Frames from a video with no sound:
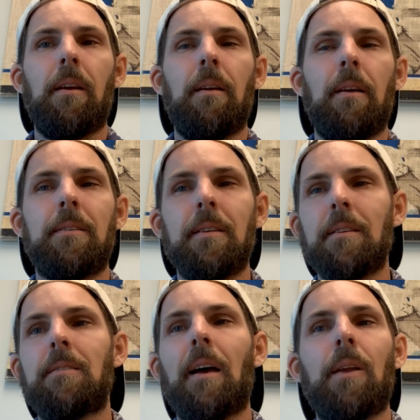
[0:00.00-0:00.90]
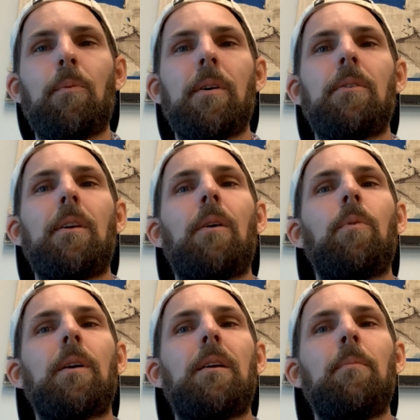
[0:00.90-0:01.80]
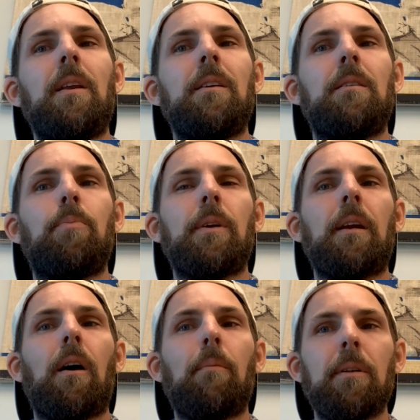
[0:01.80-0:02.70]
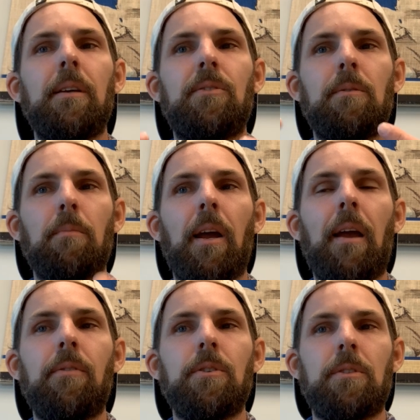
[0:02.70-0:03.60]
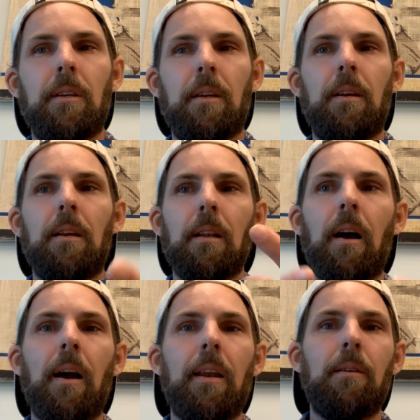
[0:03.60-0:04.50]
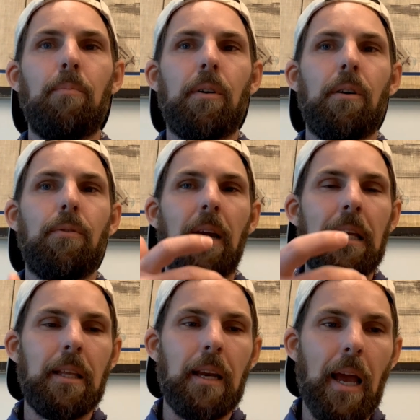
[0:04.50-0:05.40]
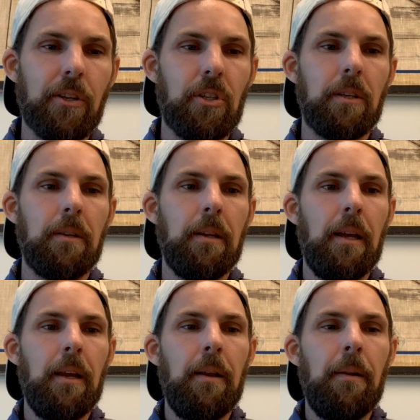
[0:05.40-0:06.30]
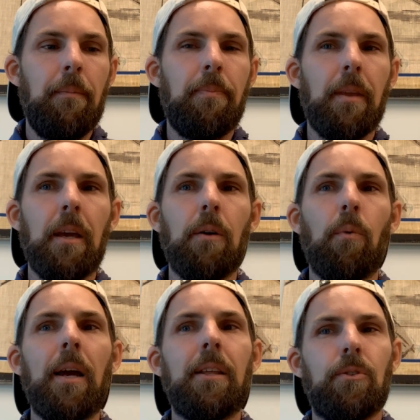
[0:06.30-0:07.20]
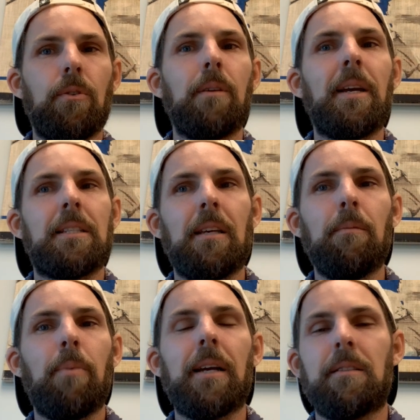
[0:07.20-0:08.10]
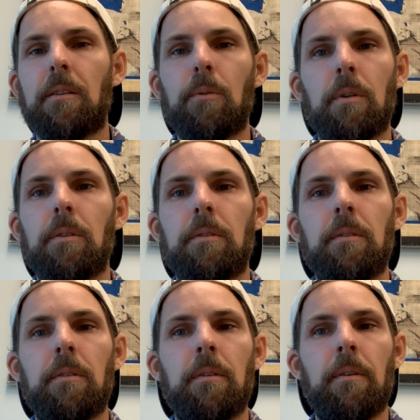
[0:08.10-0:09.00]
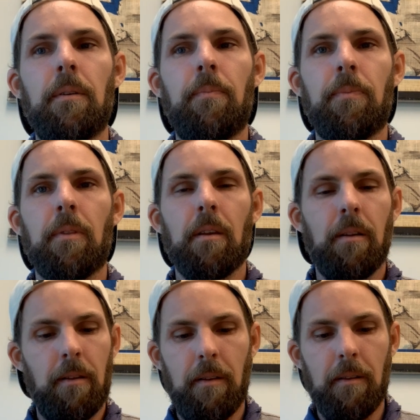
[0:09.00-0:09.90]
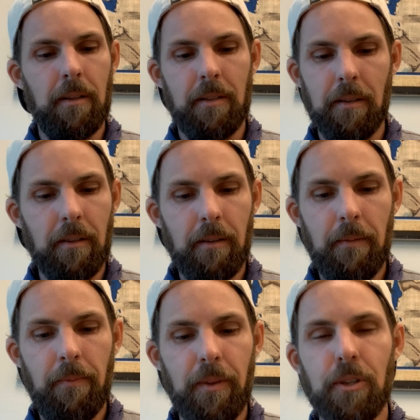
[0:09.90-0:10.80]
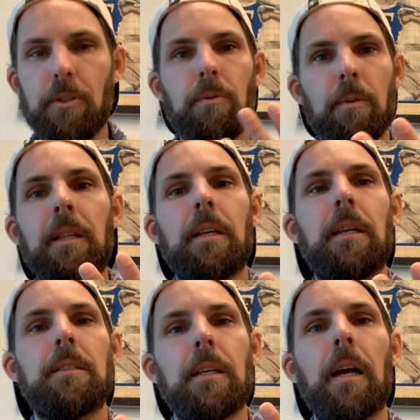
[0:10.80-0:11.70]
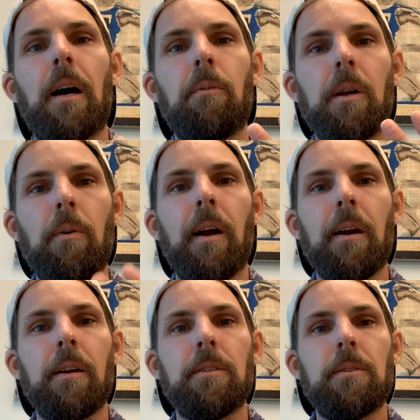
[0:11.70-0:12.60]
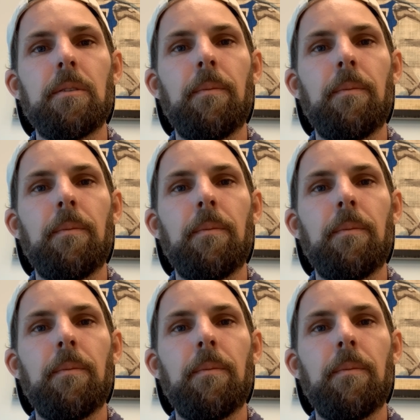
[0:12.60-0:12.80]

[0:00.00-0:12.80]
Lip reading: and to decide whether or not we're committed to bringing our beliefs and behaviors in line and to put our faith in action in a way that truly makes an impact in the world. Listen, there's three things that God requires